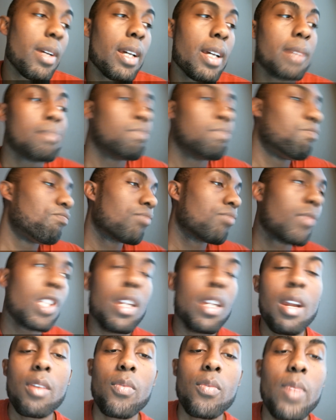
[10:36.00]

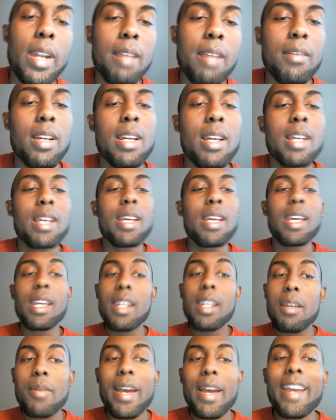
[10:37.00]
but, whatever.
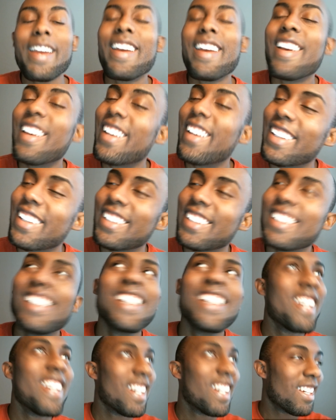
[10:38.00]
Anyway,
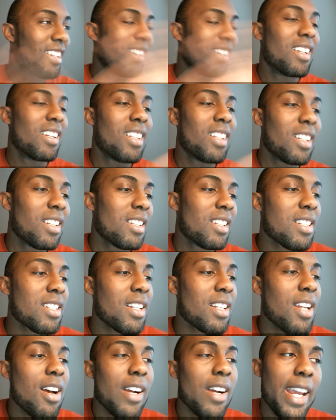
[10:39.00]
that's a
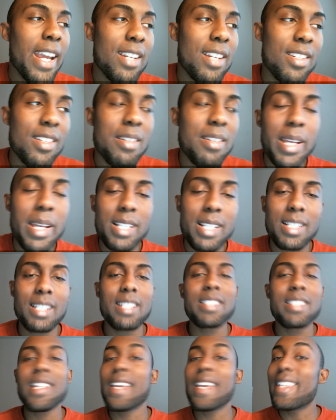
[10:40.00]
long answer to
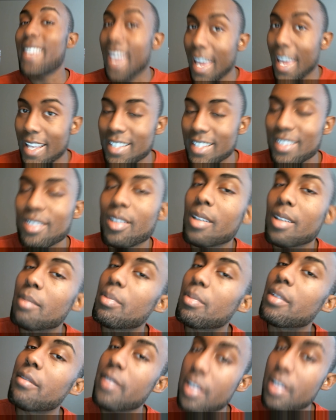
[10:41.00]
basically say yes, you can
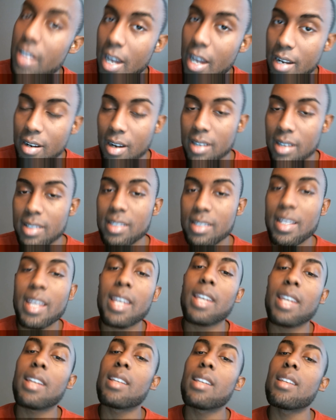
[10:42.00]
put fisheye darts
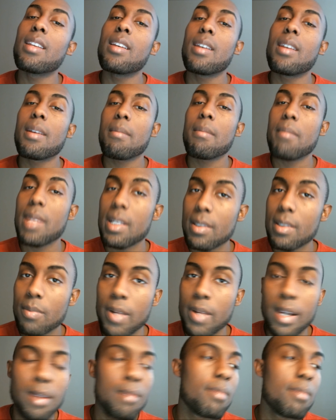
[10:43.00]
in
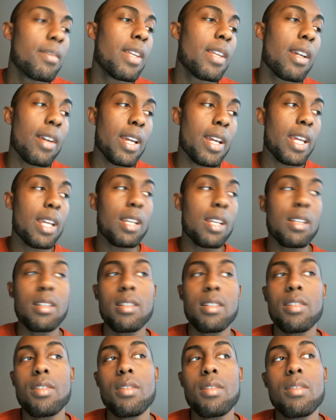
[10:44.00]
menswear. They're in
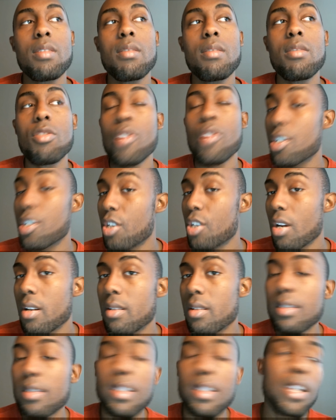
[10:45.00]
dress
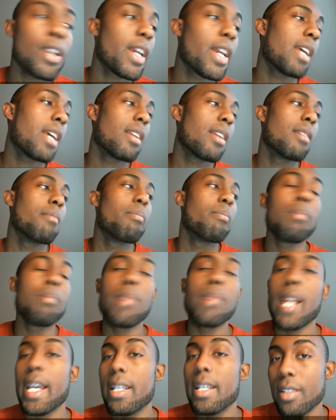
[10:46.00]
shirts, they're in
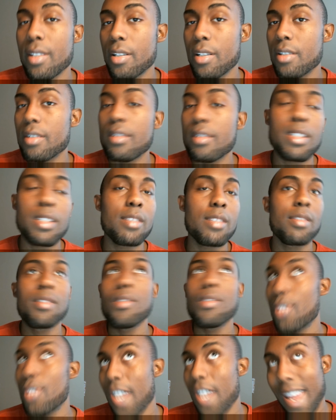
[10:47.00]
blazers and
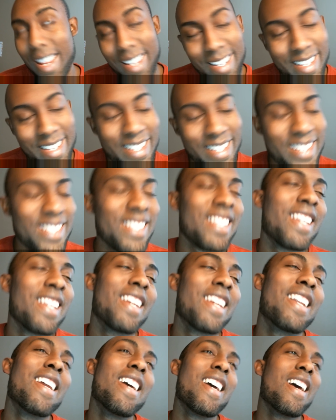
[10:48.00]
suit jackets,
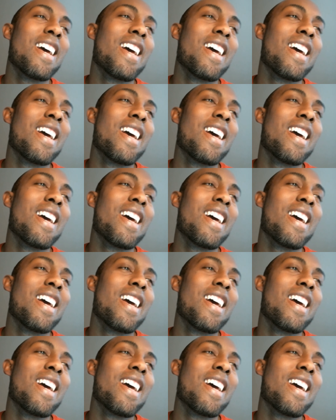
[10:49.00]
and